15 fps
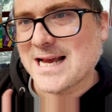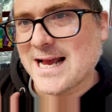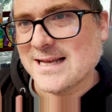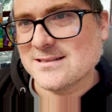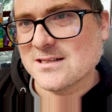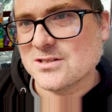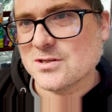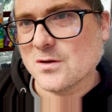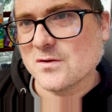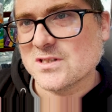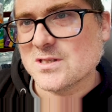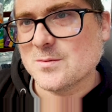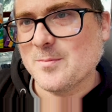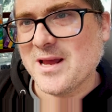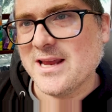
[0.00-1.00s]
has its own
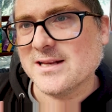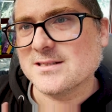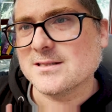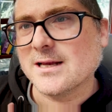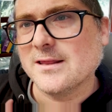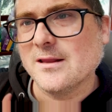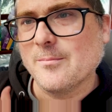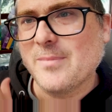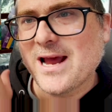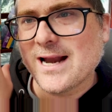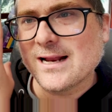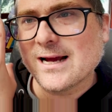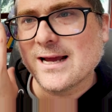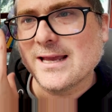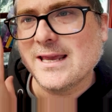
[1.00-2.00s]
space, and the
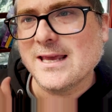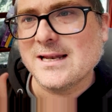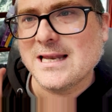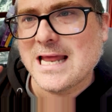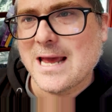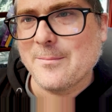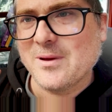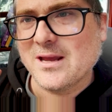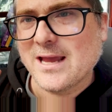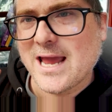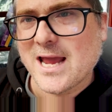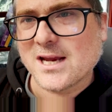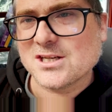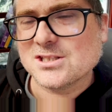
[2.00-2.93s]
bad guy kidnapping